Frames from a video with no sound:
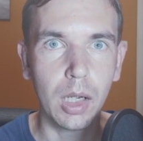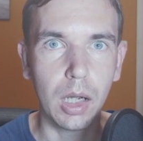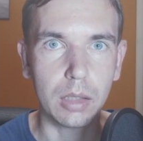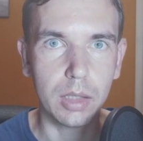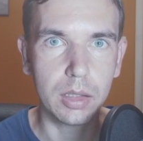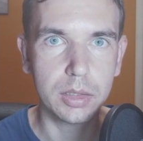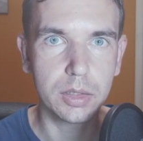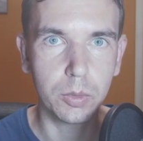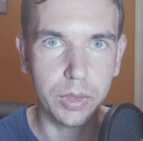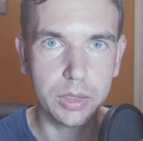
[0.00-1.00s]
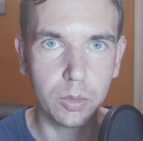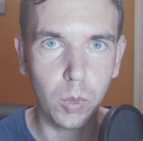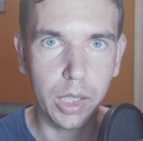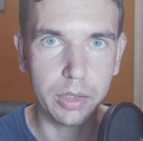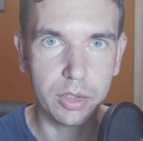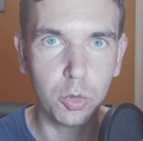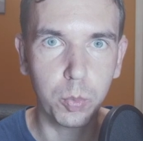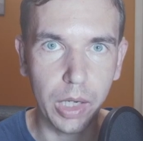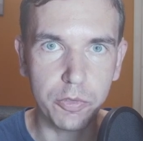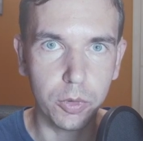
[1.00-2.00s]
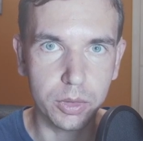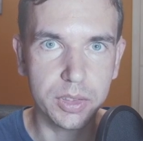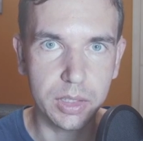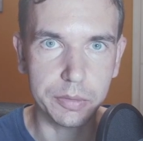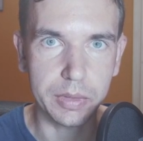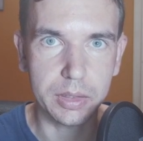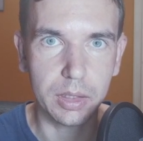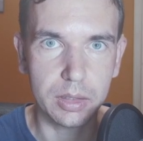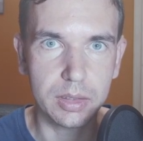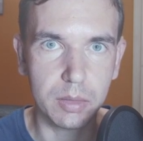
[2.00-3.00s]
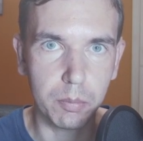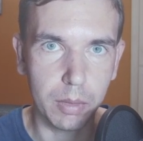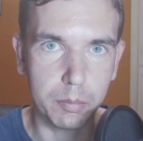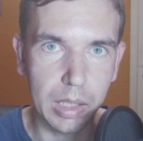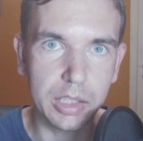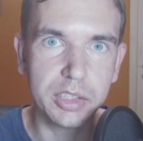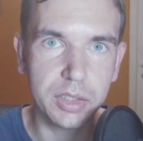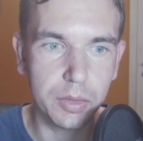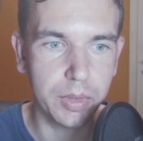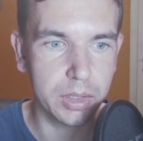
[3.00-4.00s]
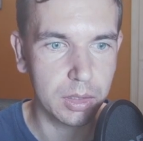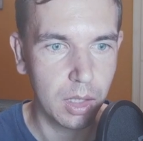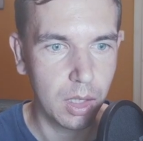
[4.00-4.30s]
And that is the reason why I need to pay for the service. It's managed service.